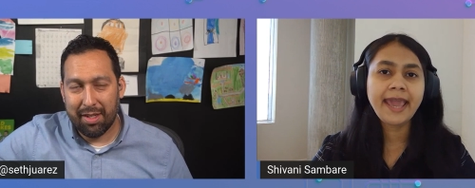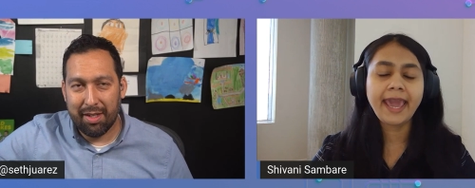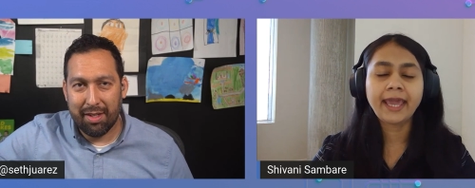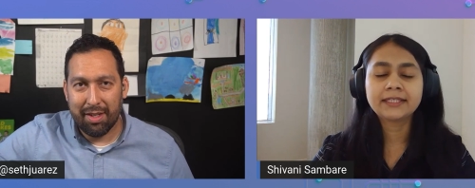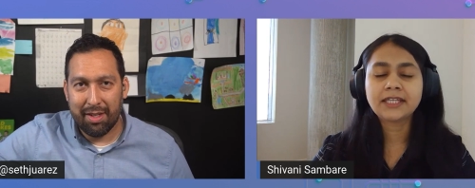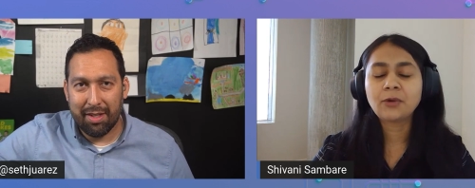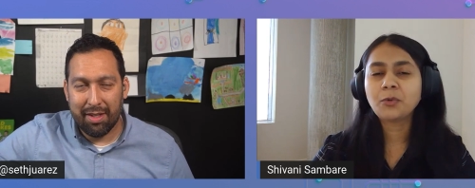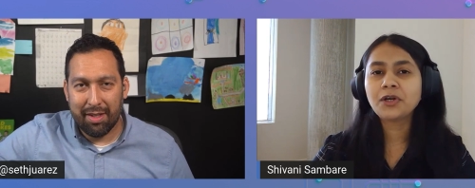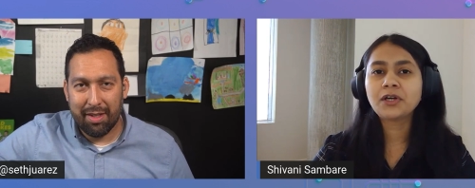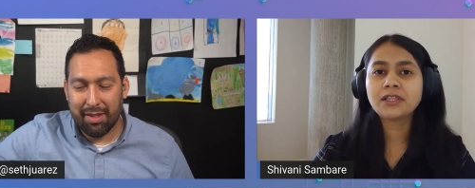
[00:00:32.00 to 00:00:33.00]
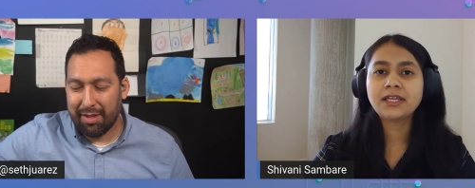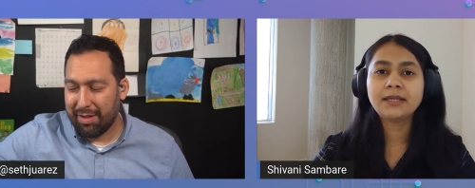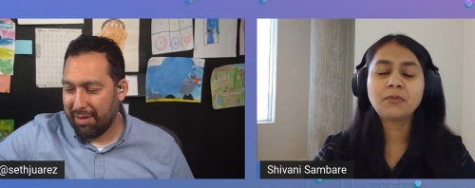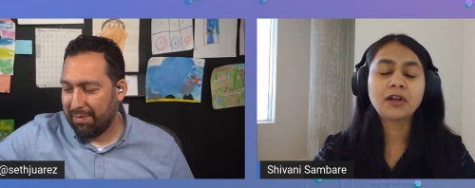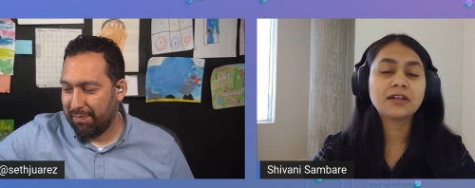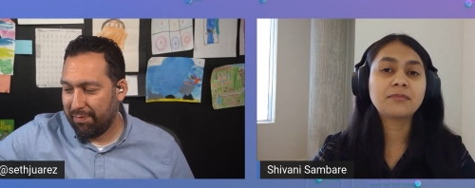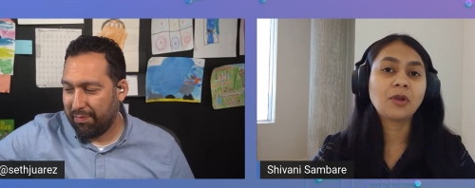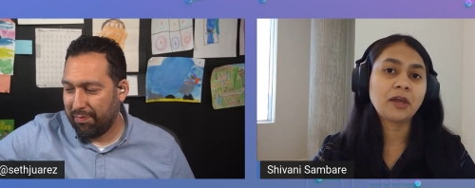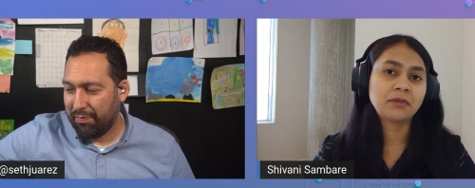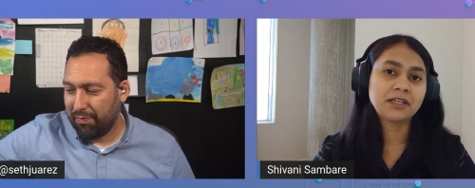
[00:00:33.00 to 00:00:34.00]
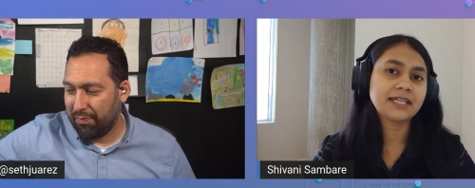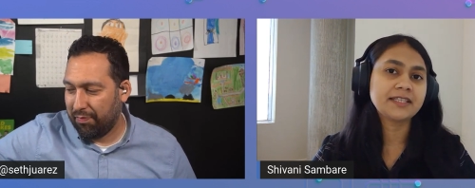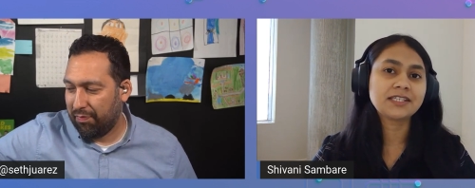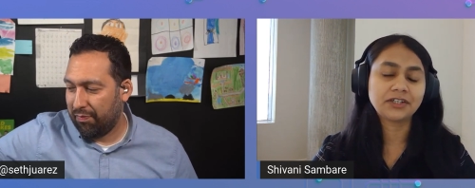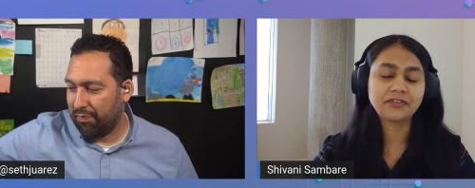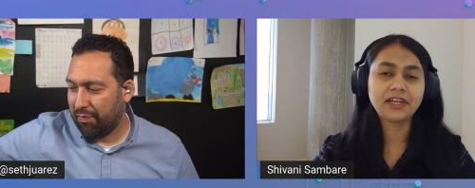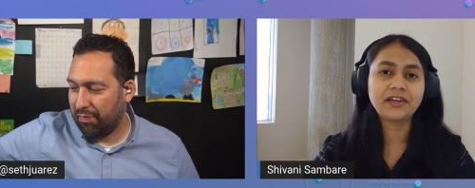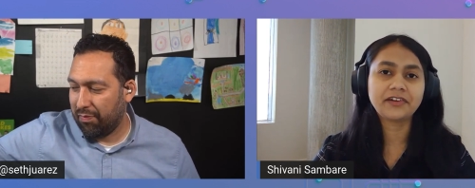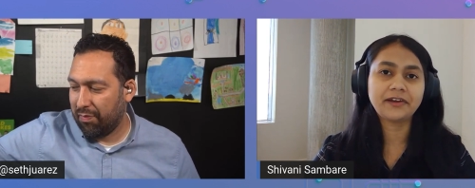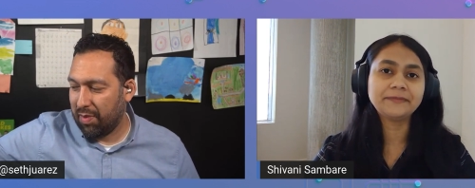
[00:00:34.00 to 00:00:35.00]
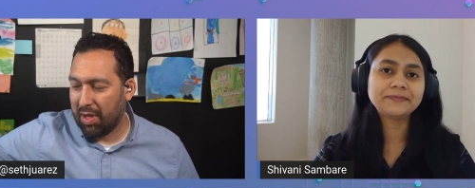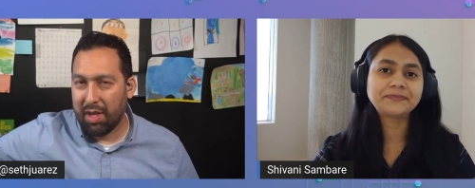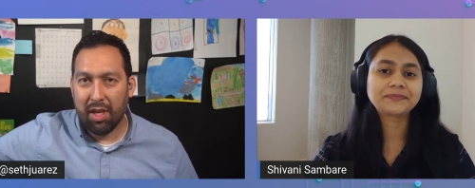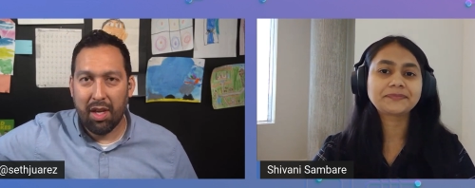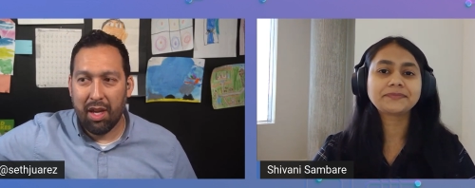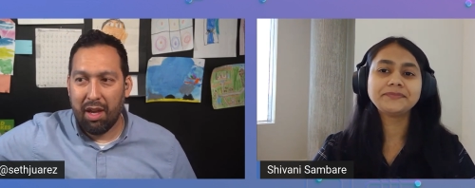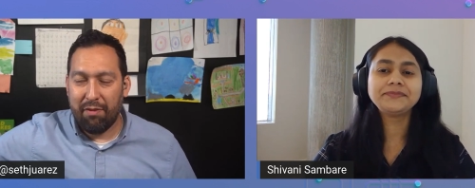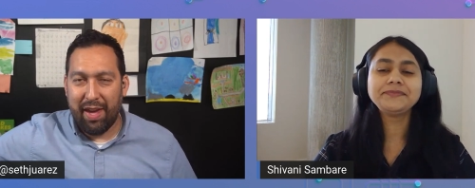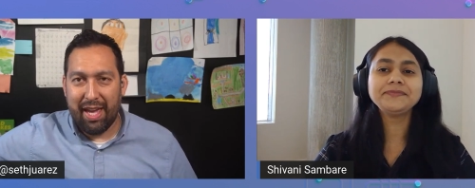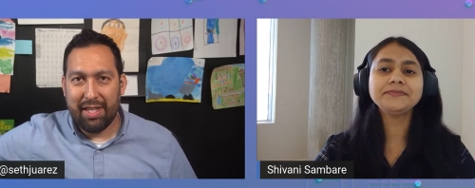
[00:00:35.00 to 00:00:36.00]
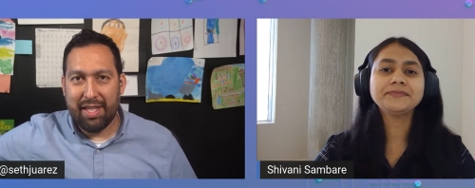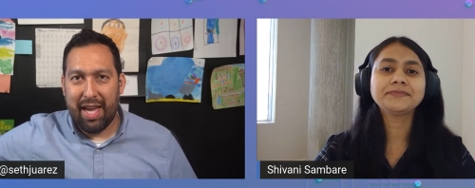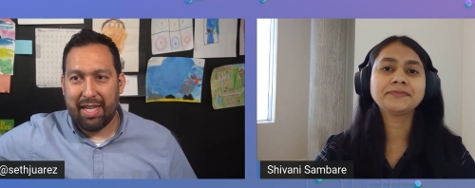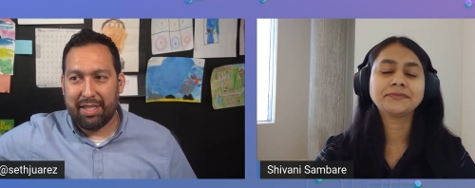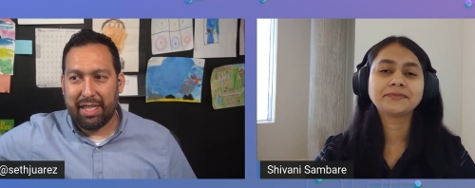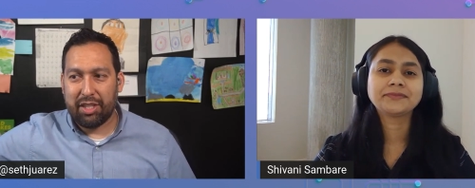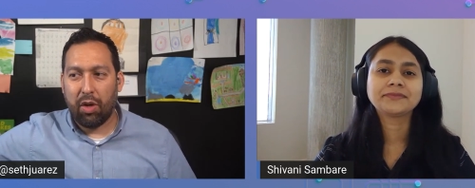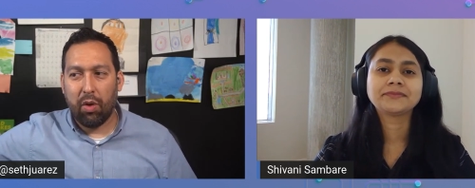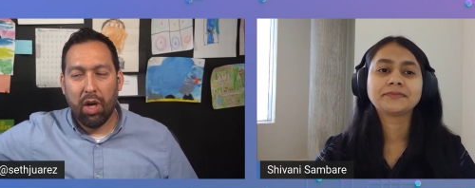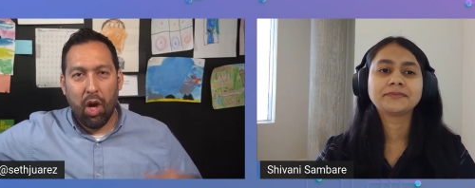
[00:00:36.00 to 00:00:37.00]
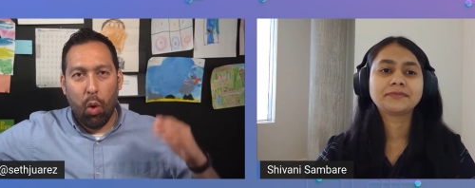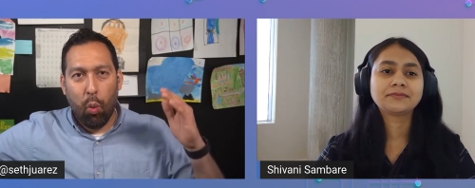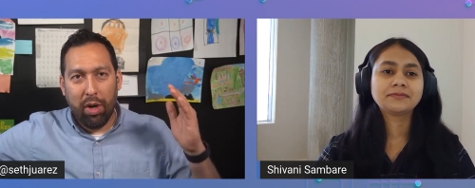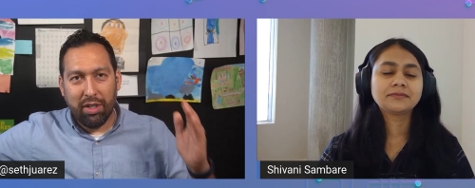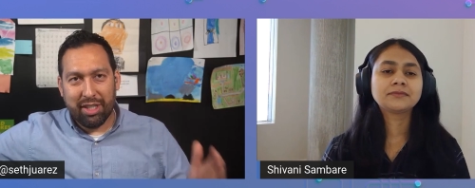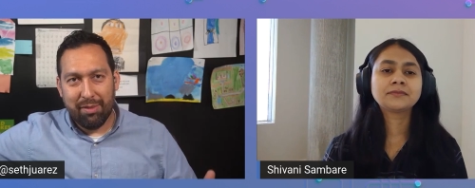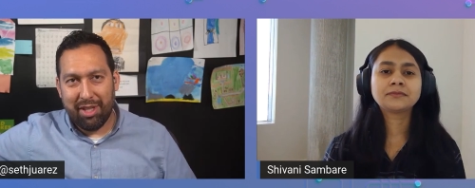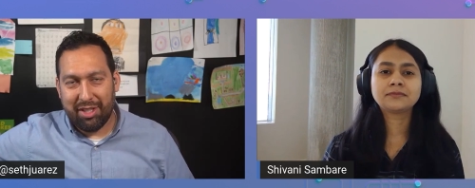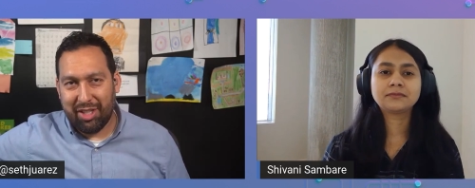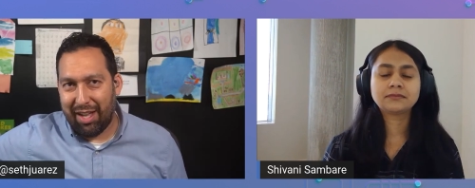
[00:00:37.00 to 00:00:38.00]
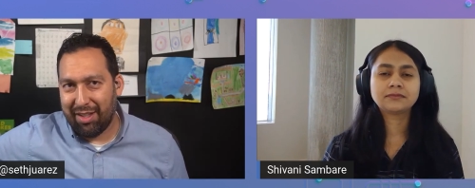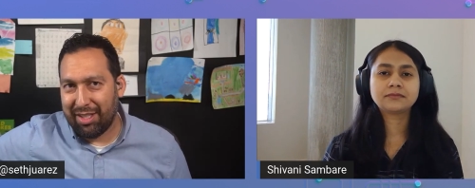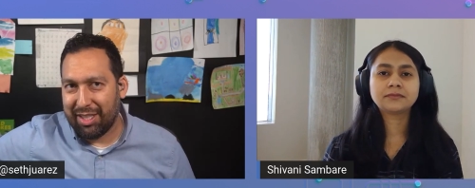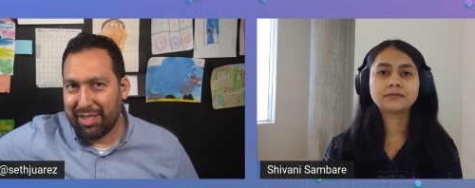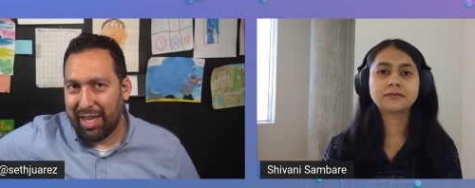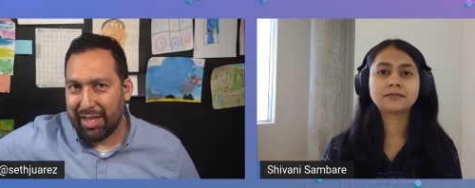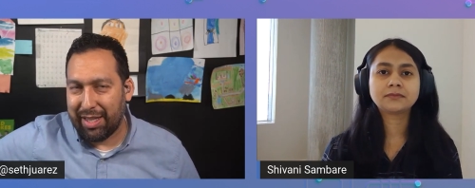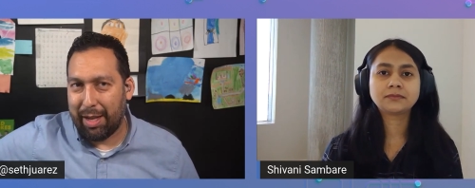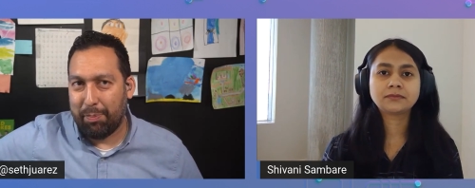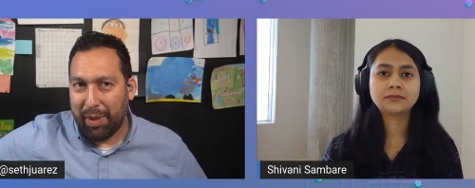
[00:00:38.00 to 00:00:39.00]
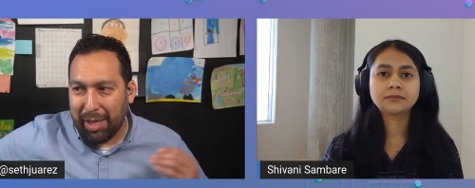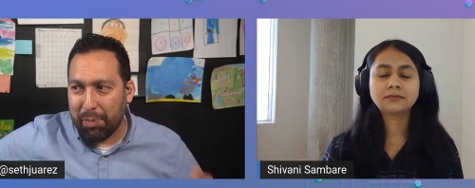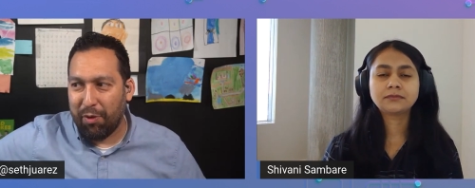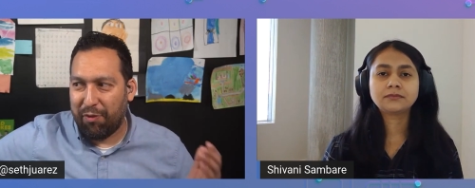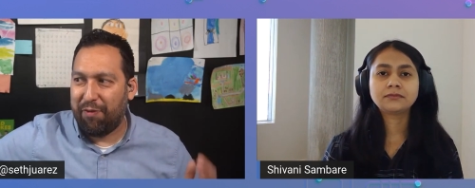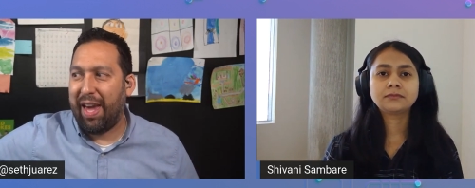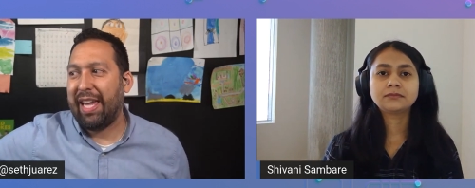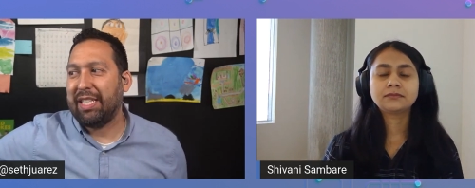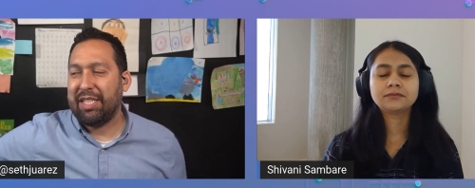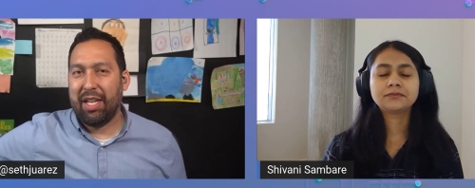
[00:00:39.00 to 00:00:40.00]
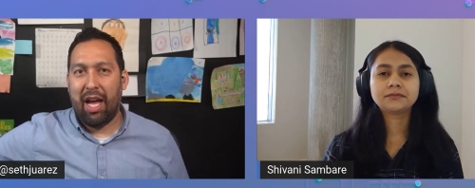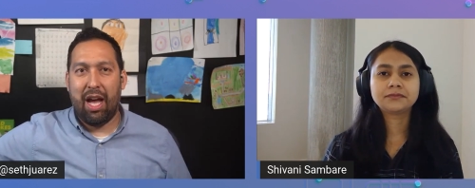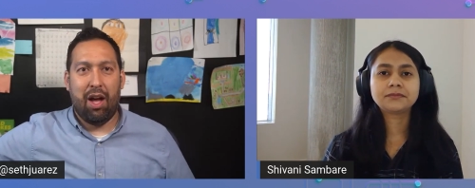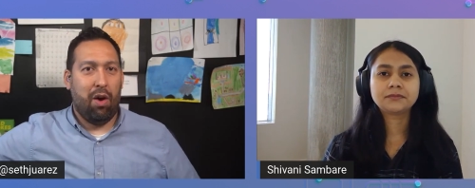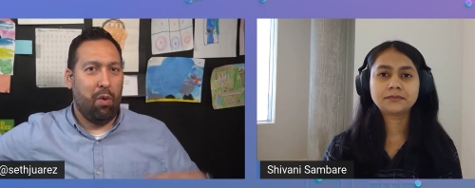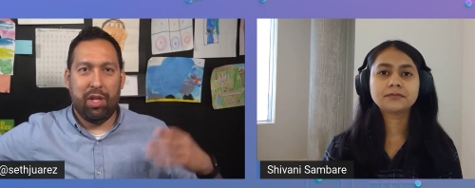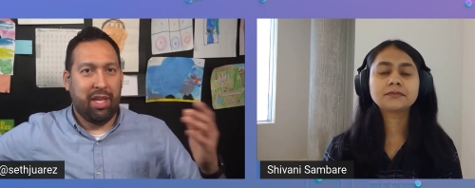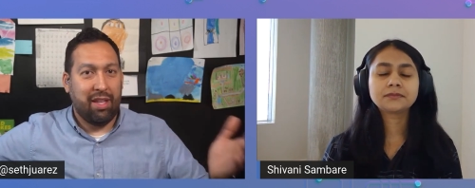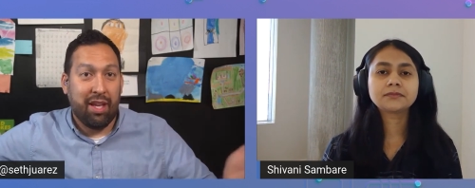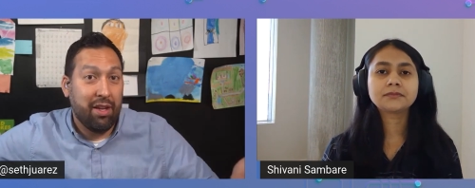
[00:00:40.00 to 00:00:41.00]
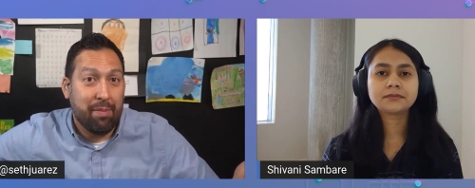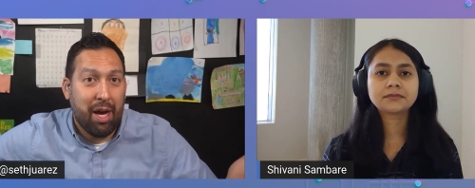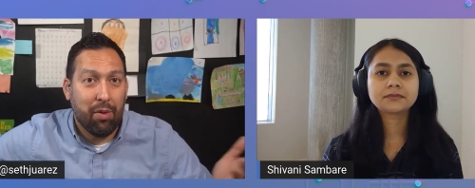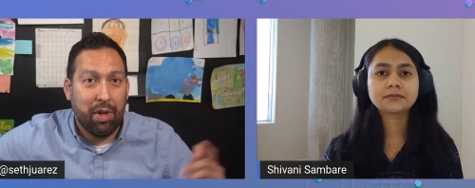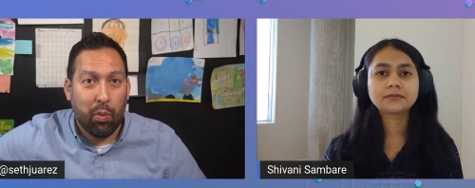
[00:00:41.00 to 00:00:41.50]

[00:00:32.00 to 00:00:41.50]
Speaker 1: and I work on the model deployment and serving area.
Speaker 2: Fantastic. So what are some of the challenges that people face or what they tell you about when they're